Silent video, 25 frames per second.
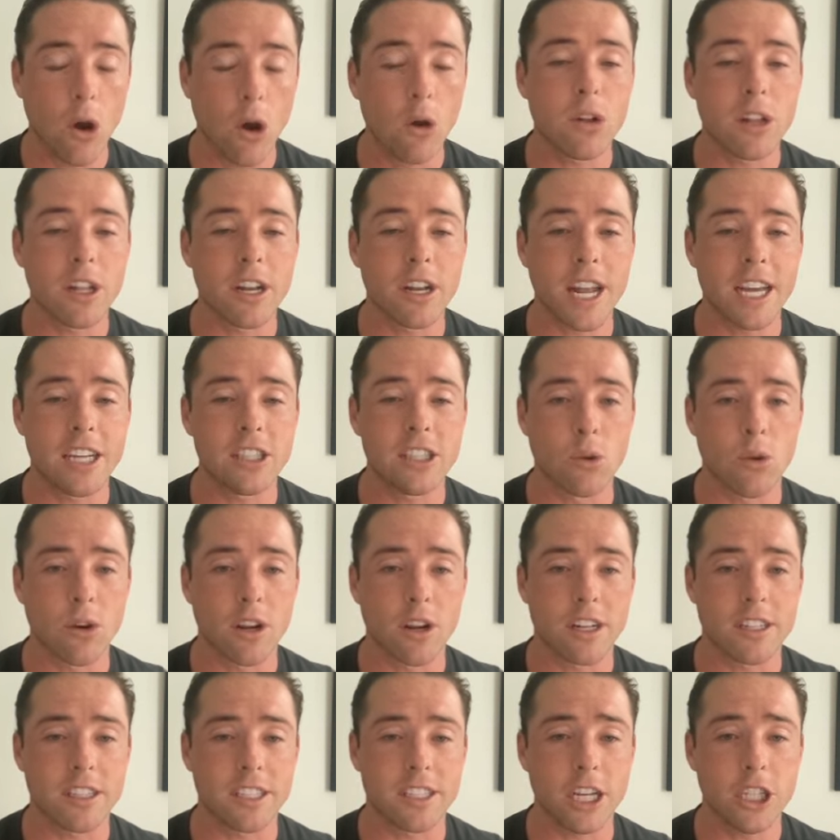Oakland A's
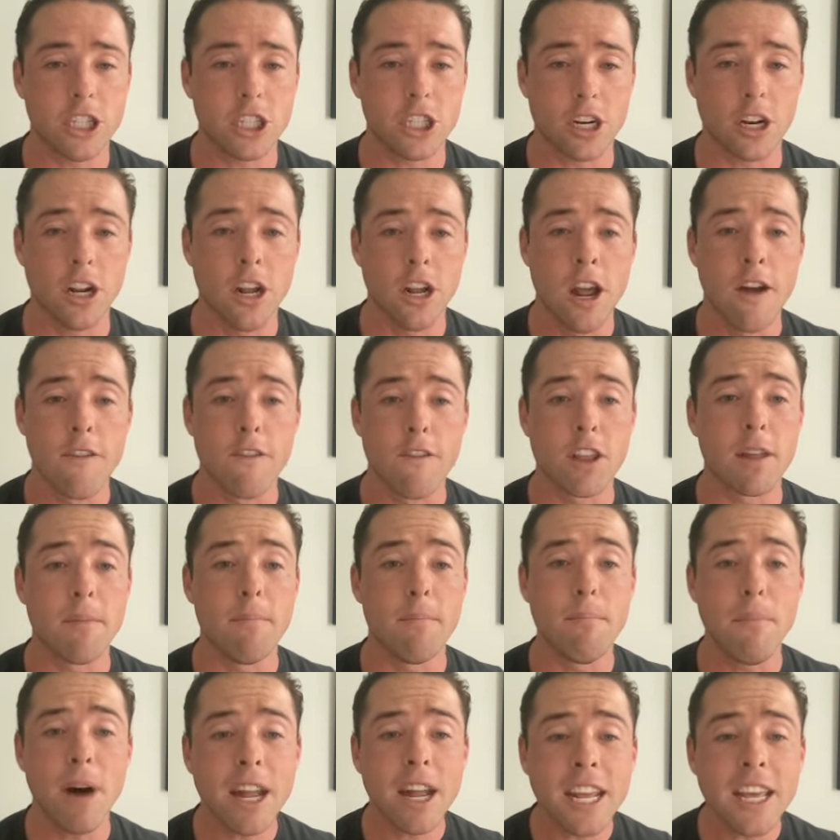organization. For the
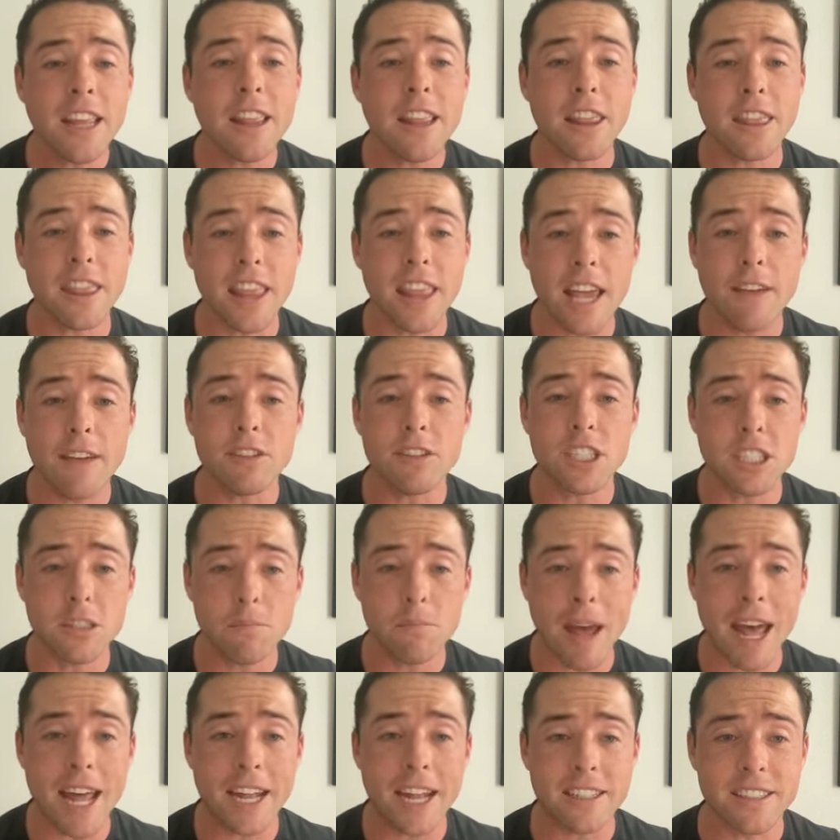money that they've
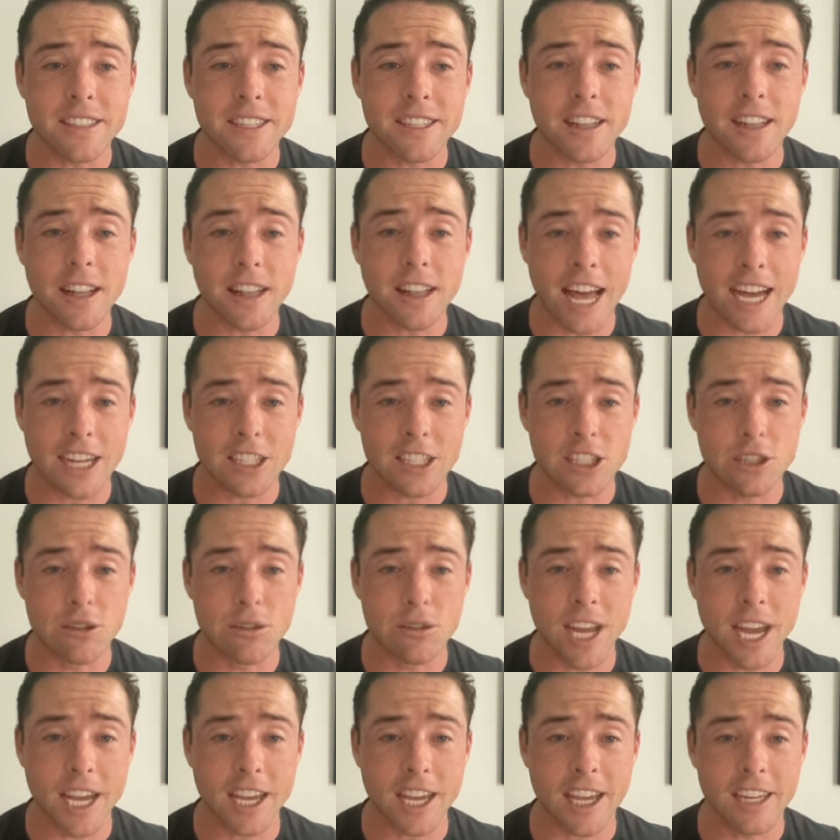spent in the last 2
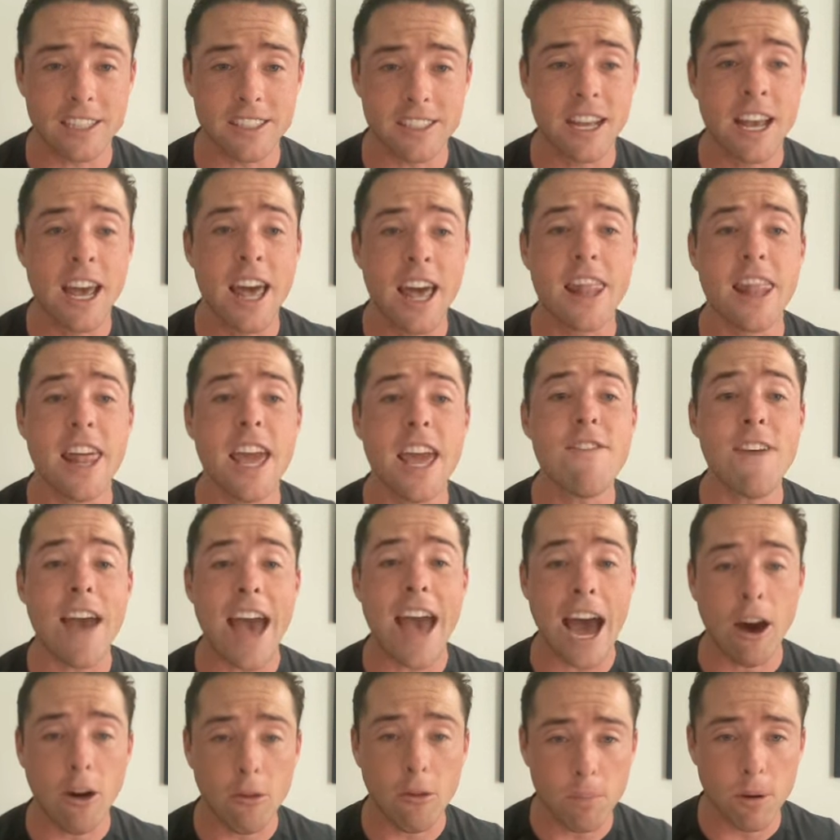decades, they've
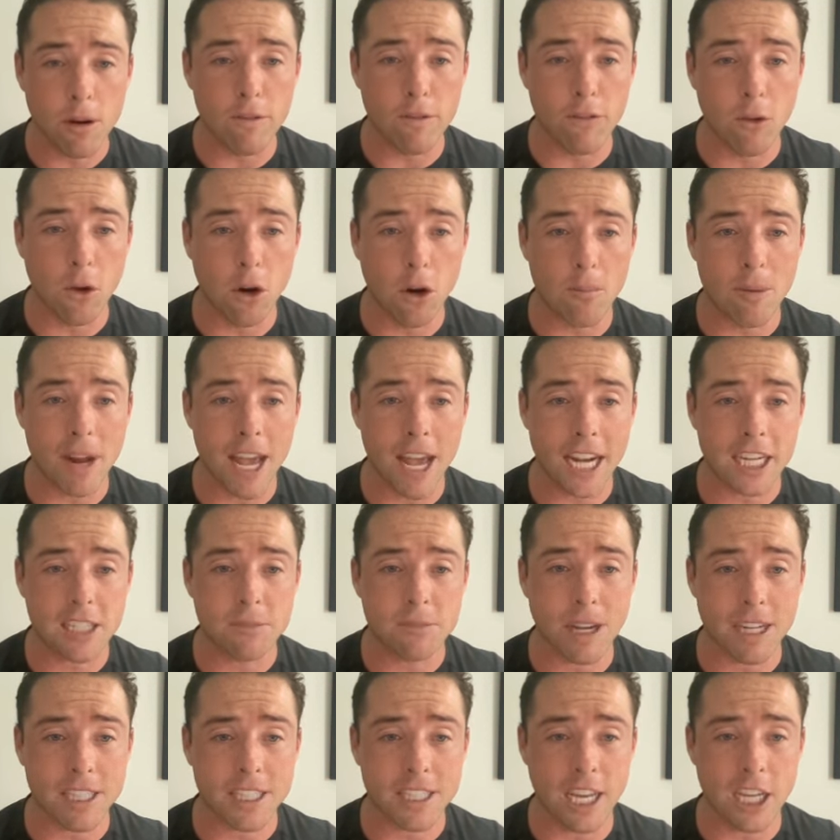outperformed
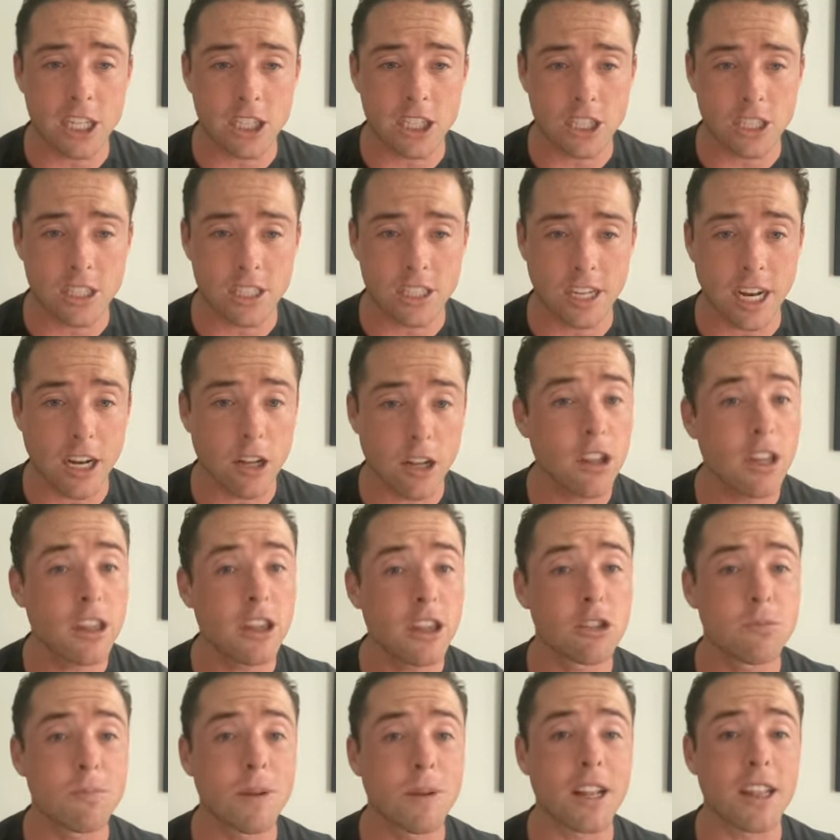expectations. And I know that
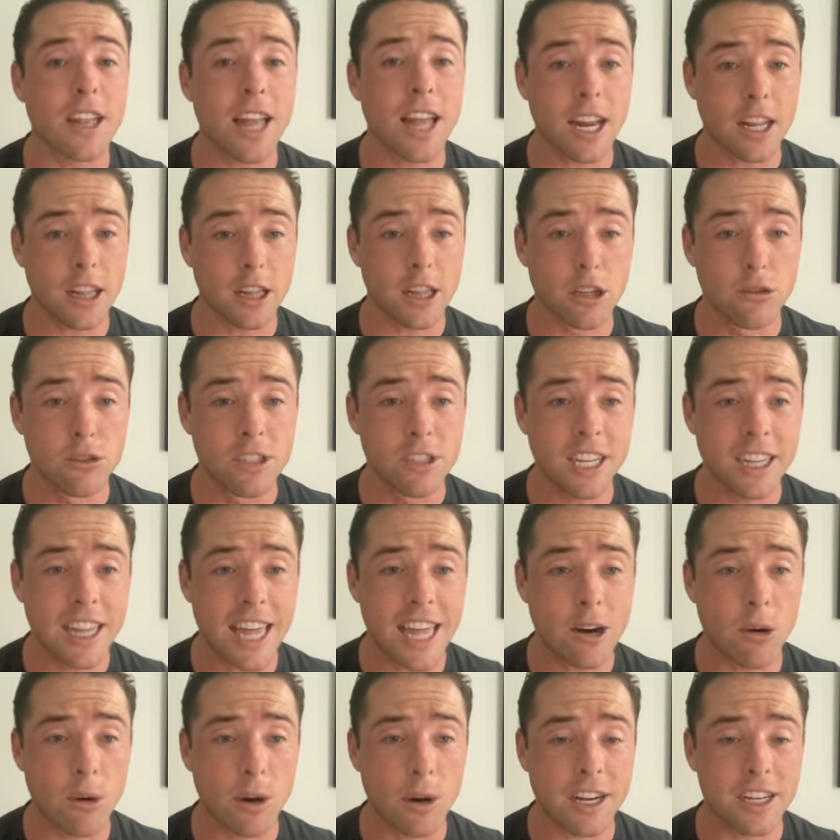there's been a lot of losing in
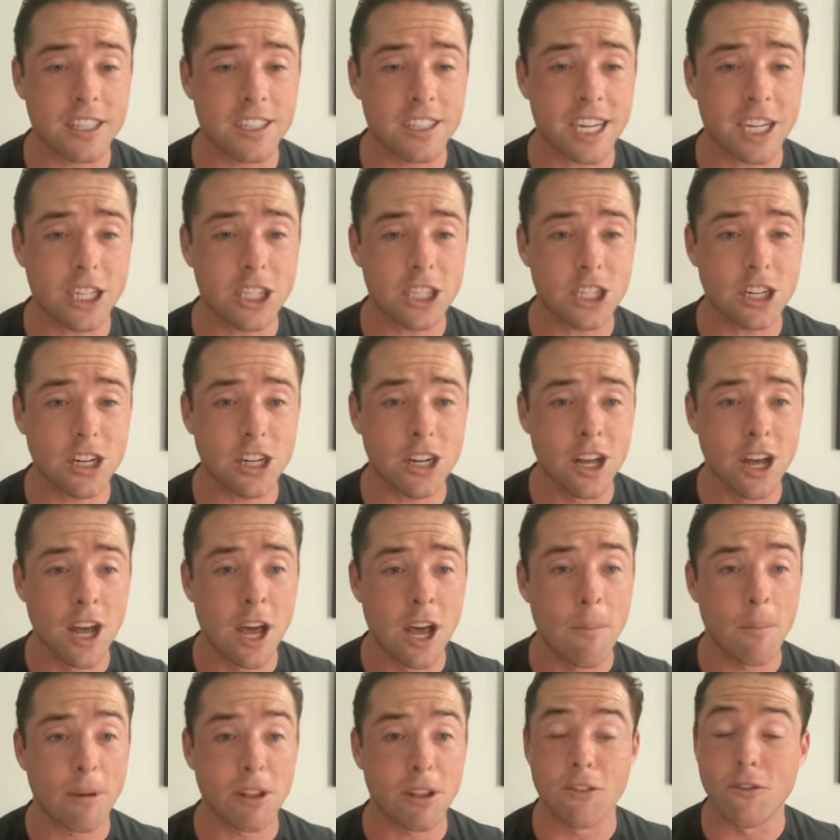that organization,
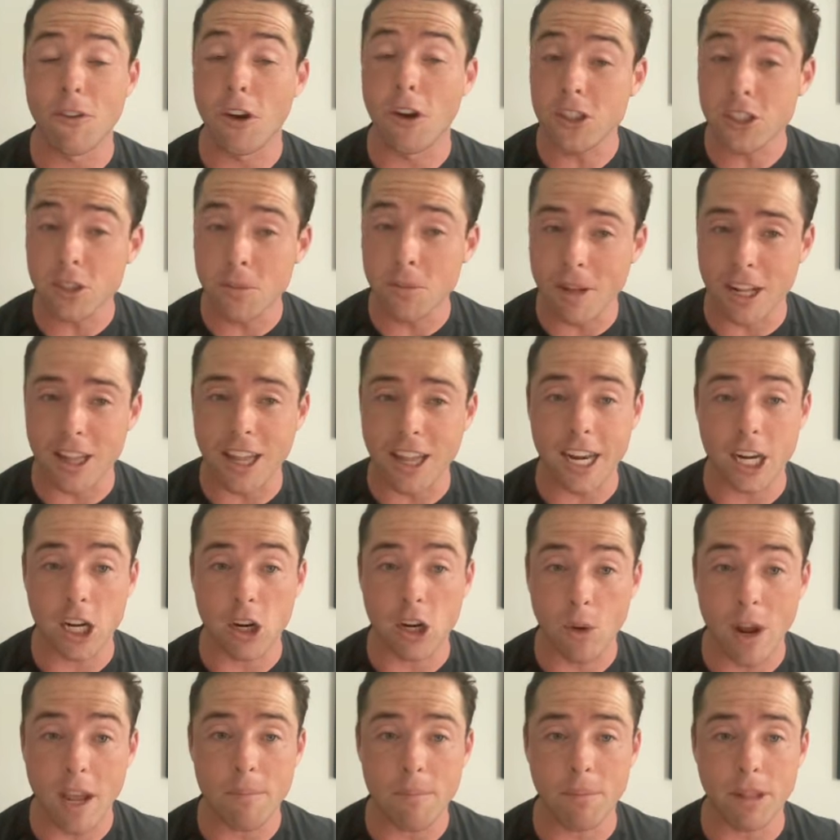but there've also been a lot of
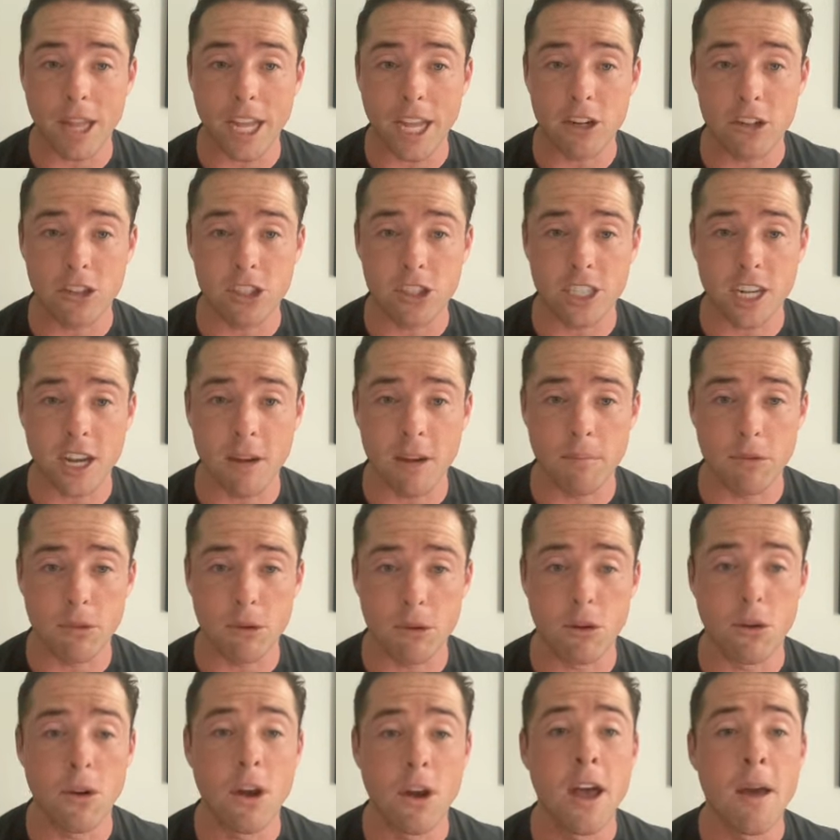great players to come
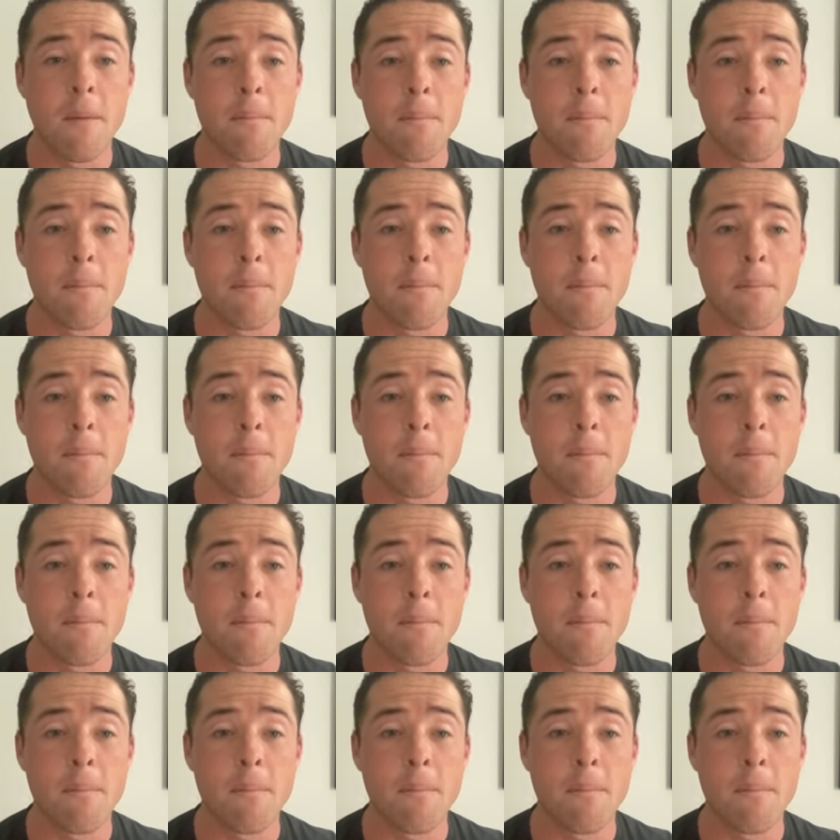through.